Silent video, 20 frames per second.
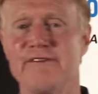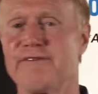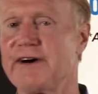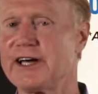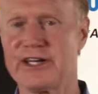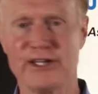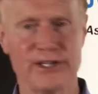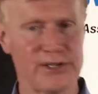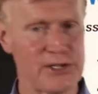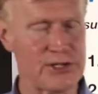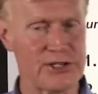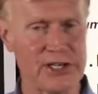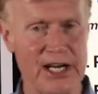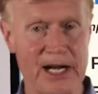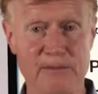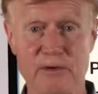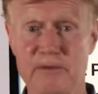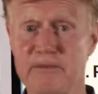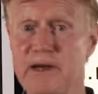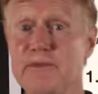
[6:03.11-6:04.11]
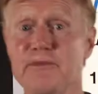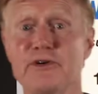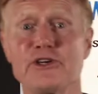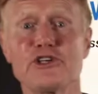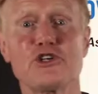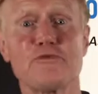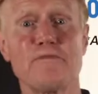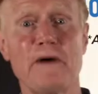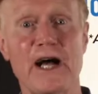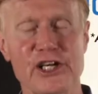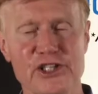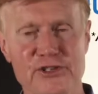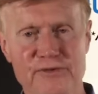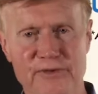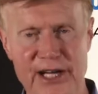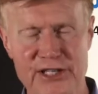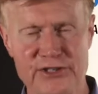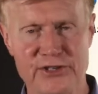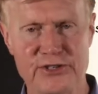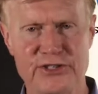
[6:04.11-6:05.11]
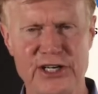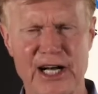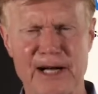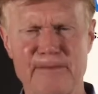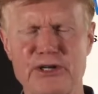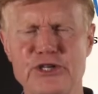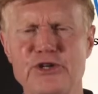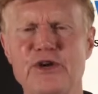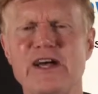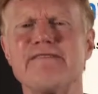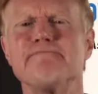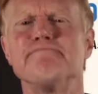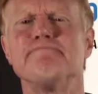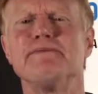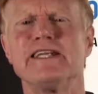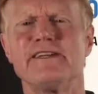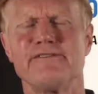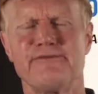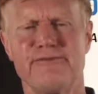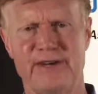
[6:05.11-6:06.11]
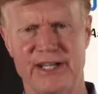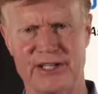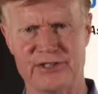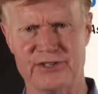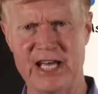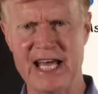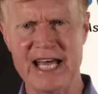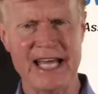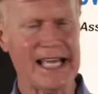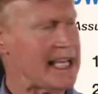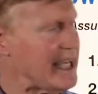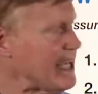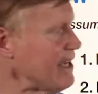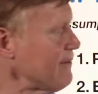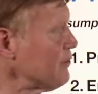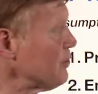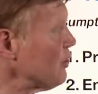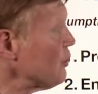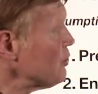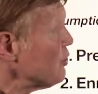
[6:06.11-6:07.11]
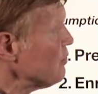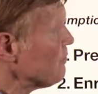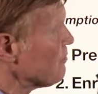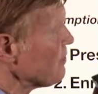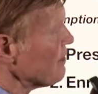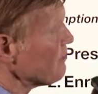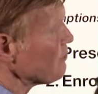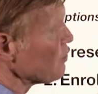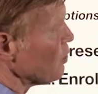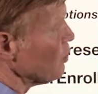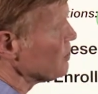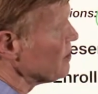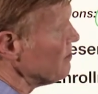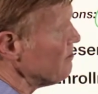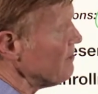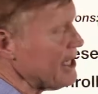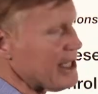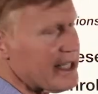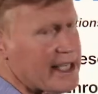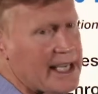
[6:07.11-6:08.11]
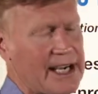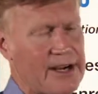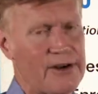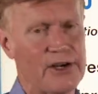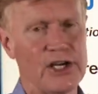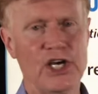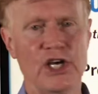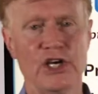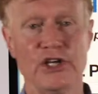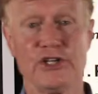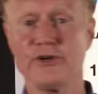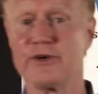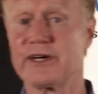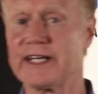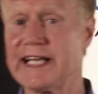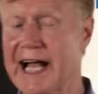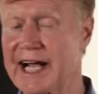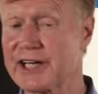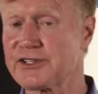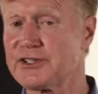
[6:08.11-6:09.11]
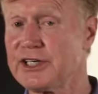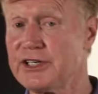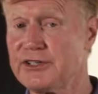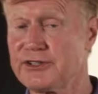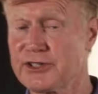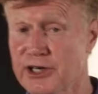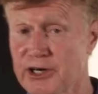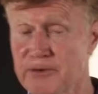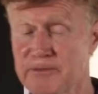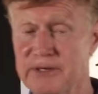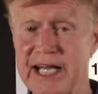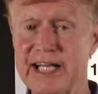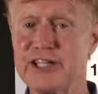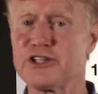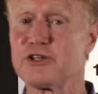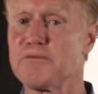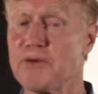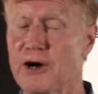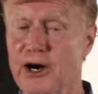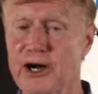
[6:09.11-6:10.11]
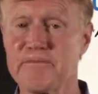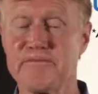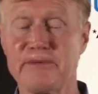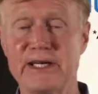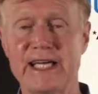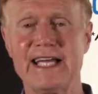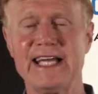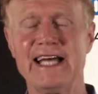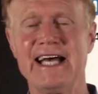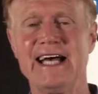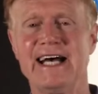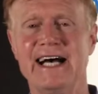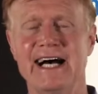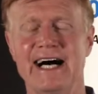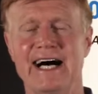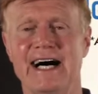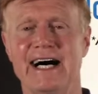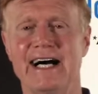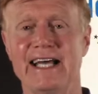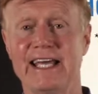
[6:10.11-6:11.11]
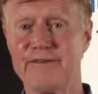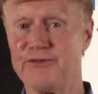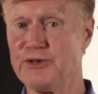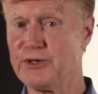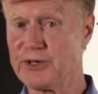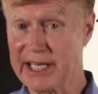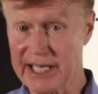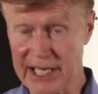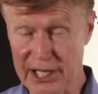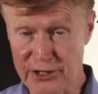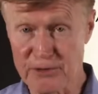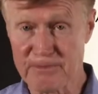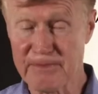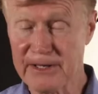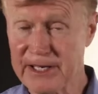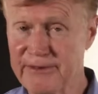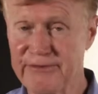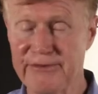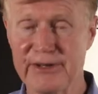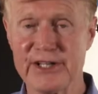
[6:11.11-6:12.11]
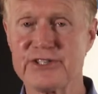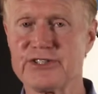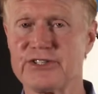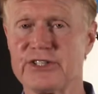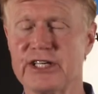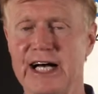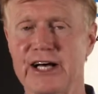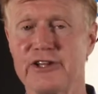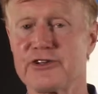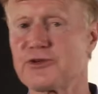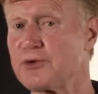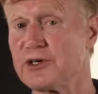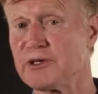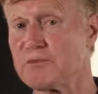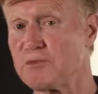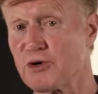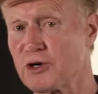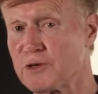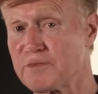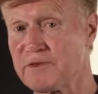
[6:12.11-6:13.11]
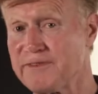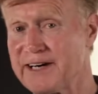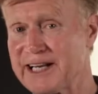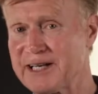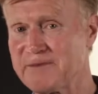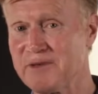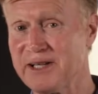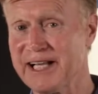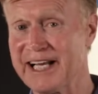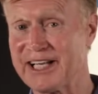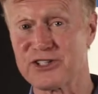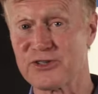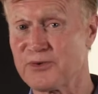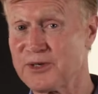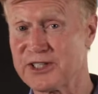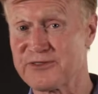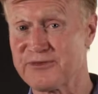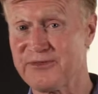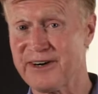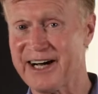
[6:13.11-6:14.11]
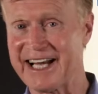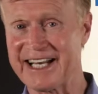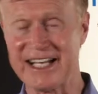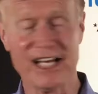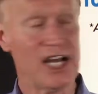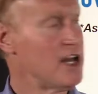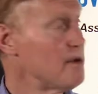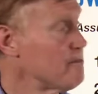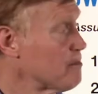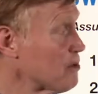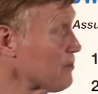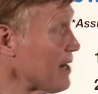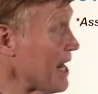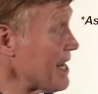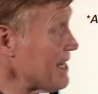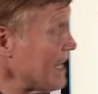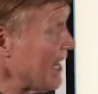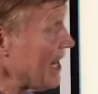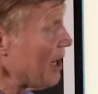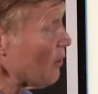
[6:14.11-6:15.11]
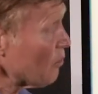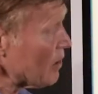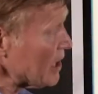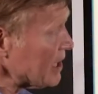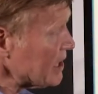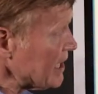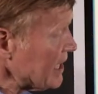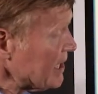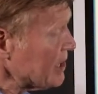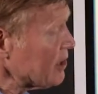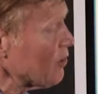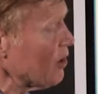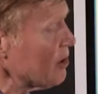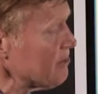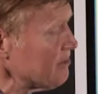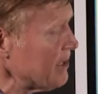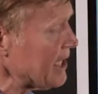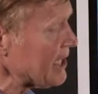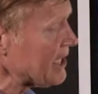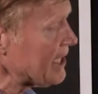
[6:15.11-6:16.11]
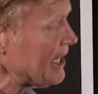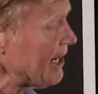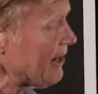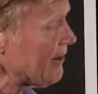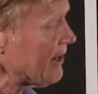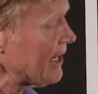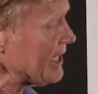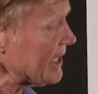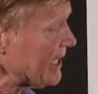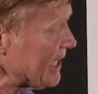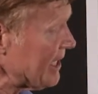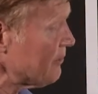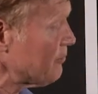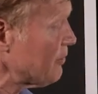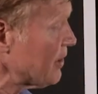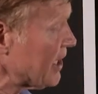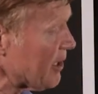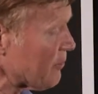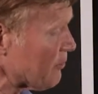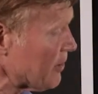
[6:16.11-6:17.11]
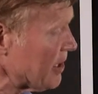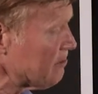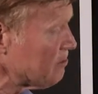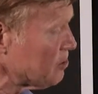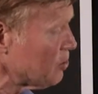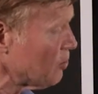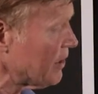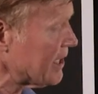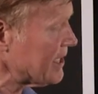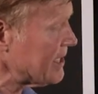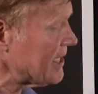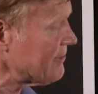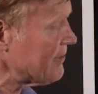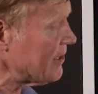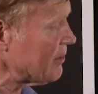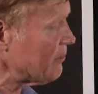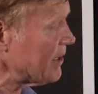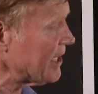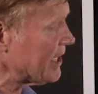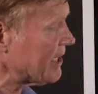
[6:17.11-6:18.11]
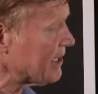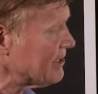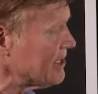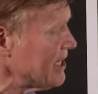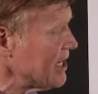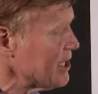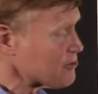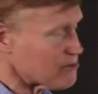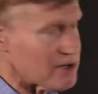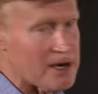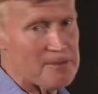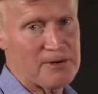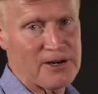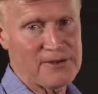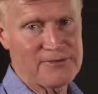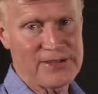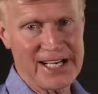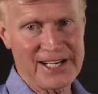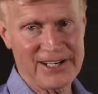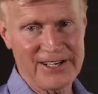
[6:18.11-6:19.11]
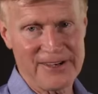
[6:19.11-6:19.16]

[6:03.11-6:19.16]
find another job, or maybe your spouse finds a job and you have benefits, even though you've enrolled in Medicare, you can actually terminate the Part B uh, if you get other benefits uh, through an employer-provided plan. So it's fine. But right now, we need to go on Medicare. And again, if we get reemployed, then we can drop off that